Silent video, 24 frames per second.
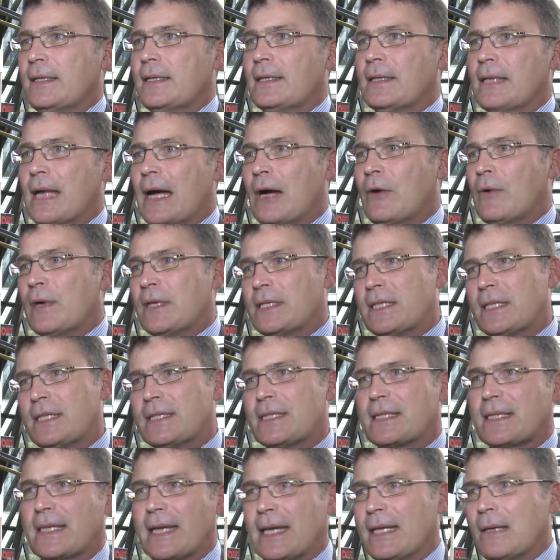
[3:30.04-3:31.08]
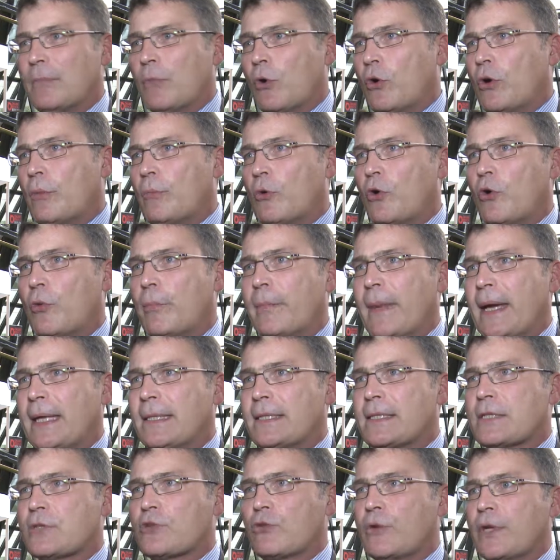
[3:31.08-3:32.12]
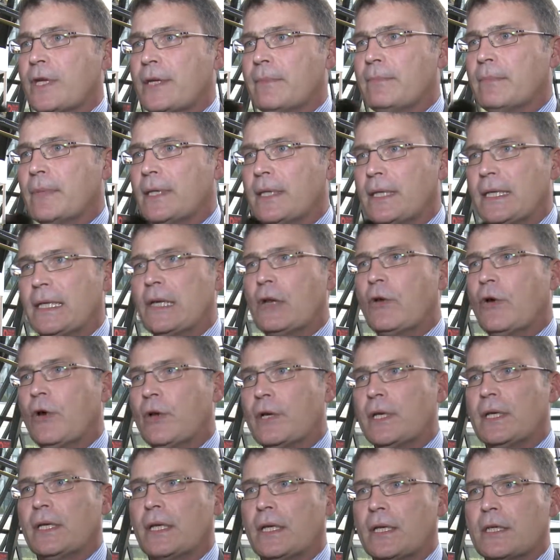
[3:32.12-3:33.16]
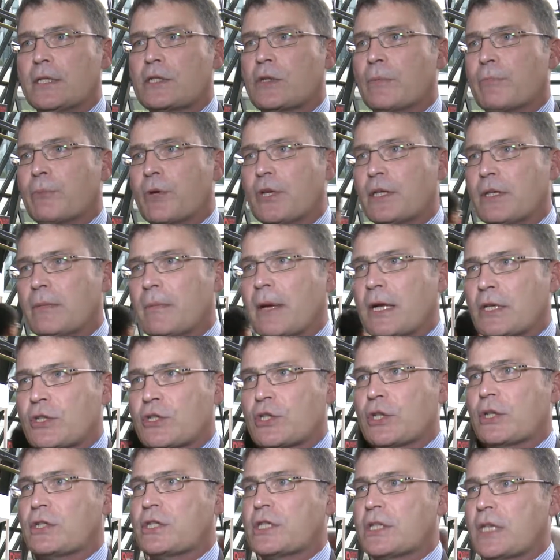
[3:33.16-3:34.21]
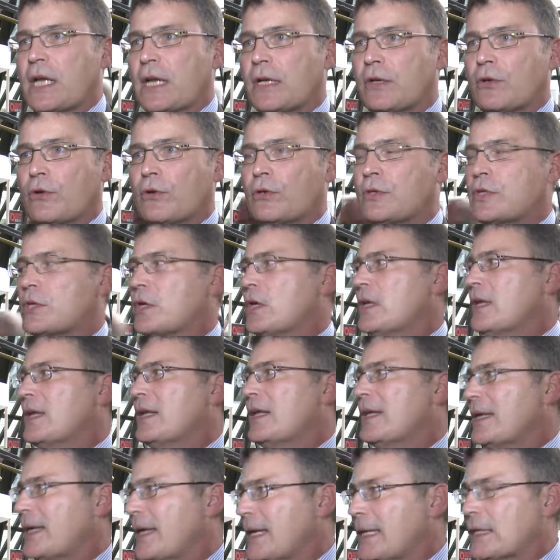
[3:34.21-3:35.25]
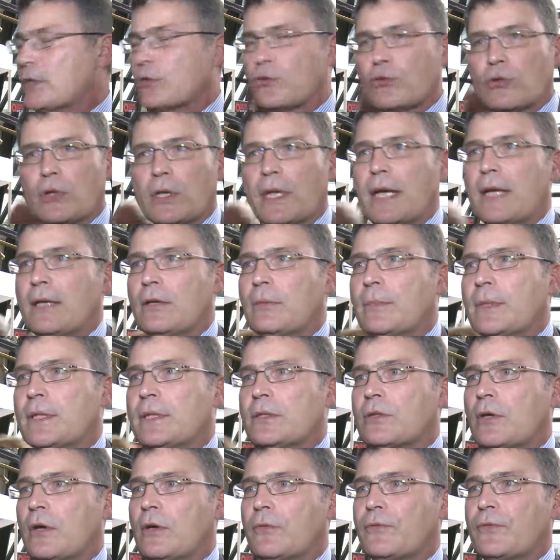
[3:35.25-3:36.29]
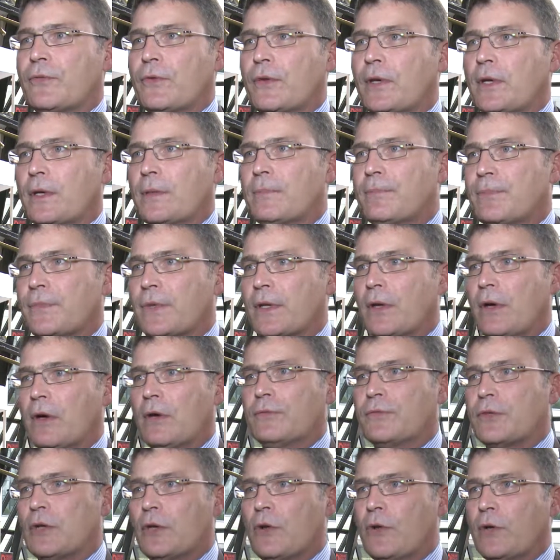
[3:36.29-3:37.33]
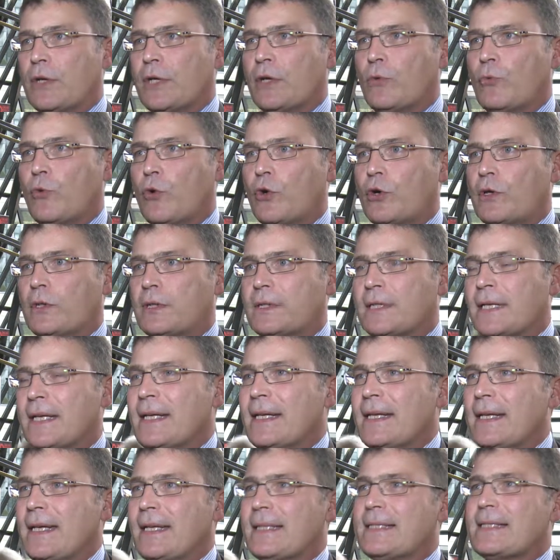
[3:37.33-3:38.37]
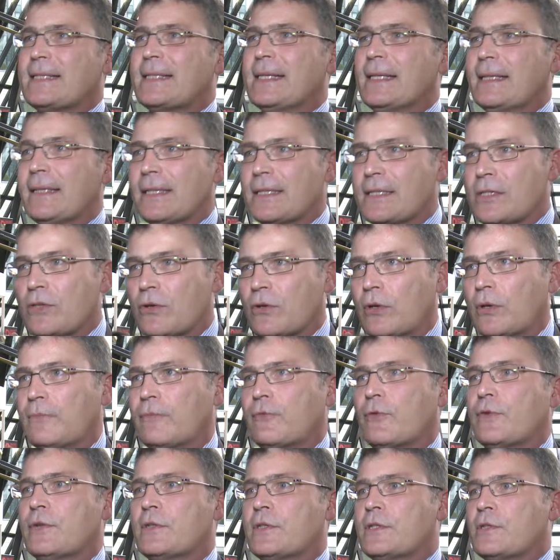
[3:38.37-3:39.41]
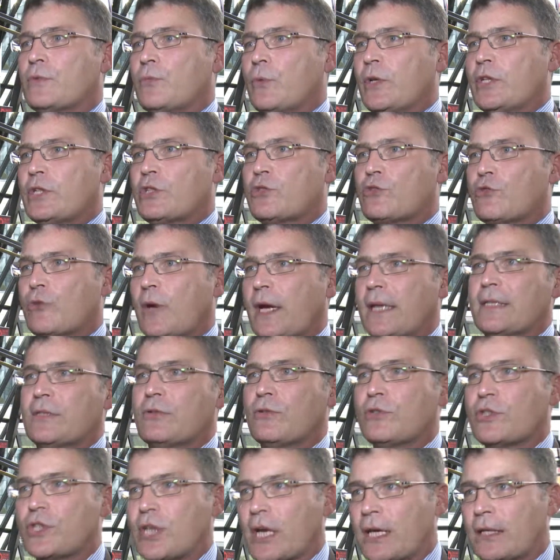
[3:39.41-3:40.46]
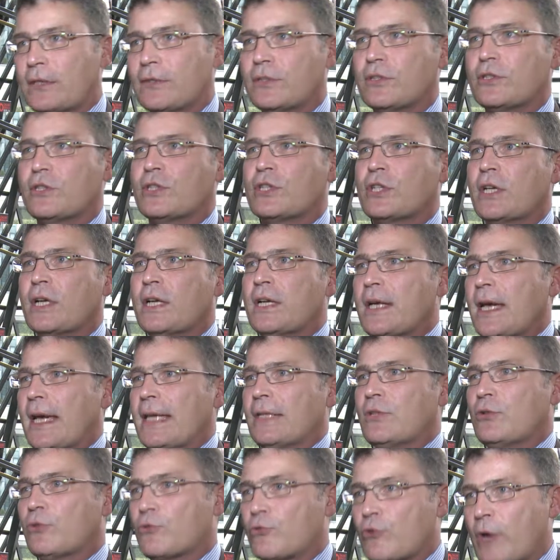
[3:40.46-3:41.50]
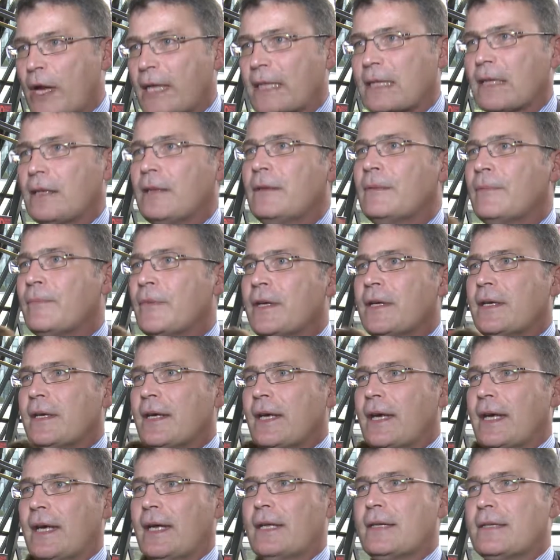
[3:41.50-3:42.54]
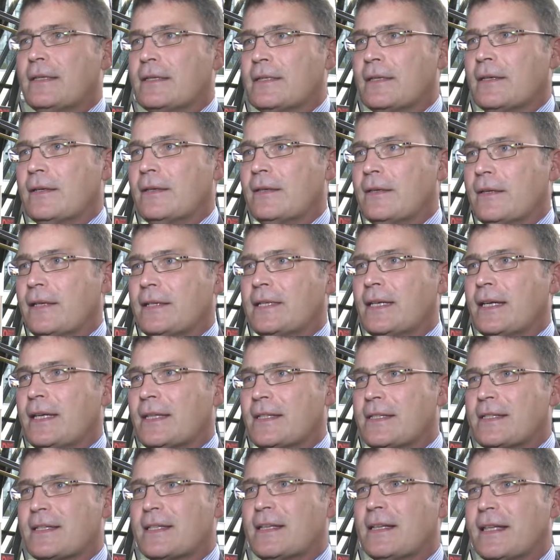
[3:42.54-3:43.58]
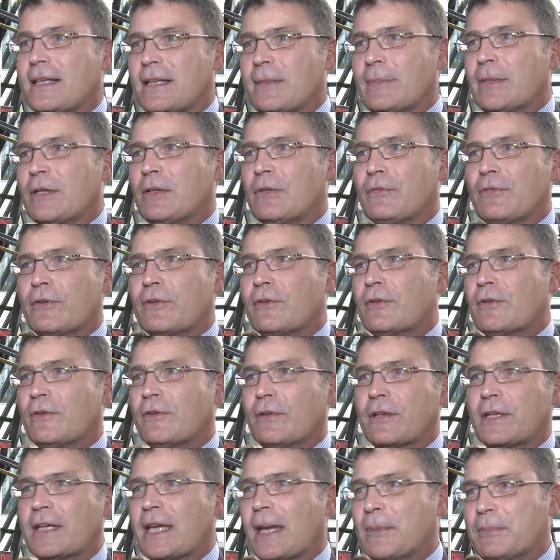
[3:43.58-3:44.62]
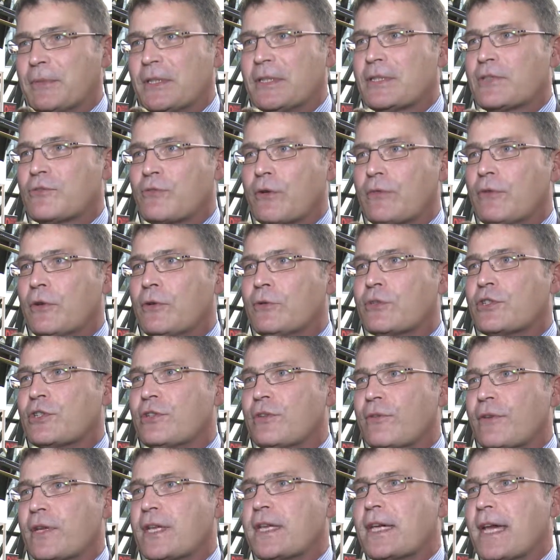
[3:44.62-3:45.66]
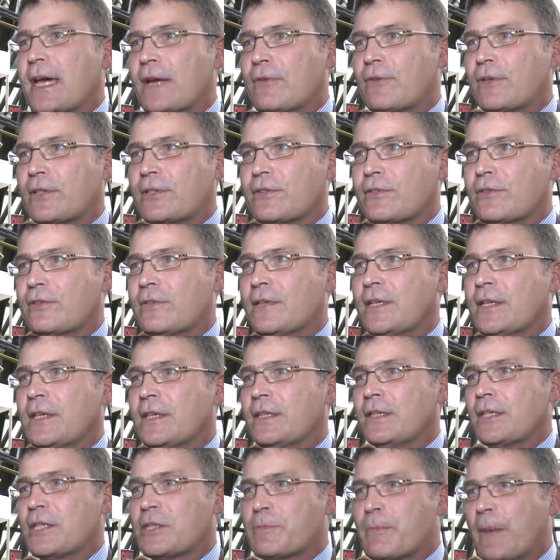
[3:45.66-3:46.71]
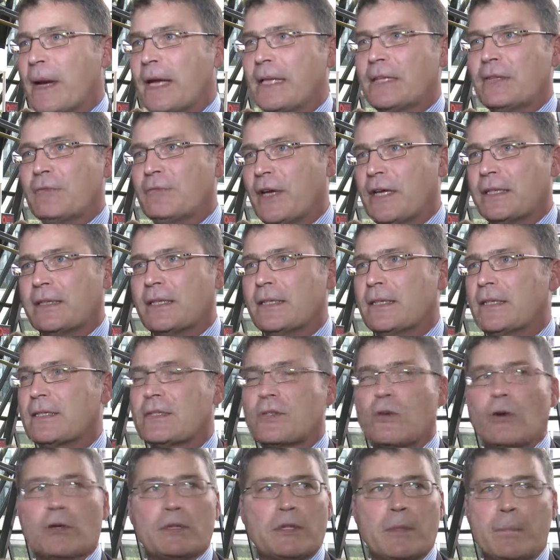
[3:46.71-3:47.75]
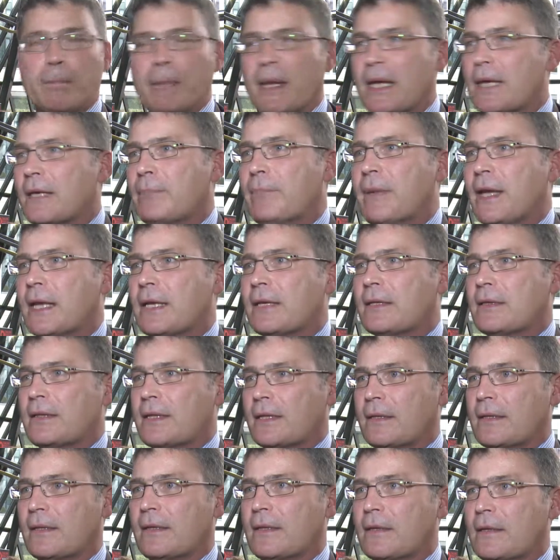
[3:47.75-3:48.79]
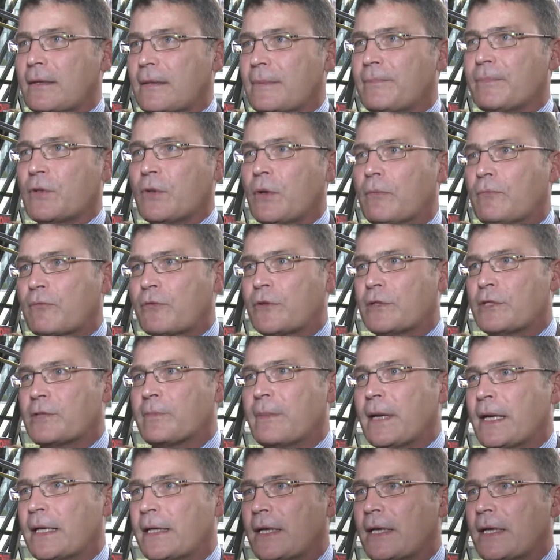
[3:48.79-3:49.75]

now, as it's getting more and more mainstream, and e-learning is pretty much a standard integral element of the learning world, it still is a conference which tries to challenge and to rattle. And it has a little bit of kept its revolutionary character, despite the fact that it's got a big conference by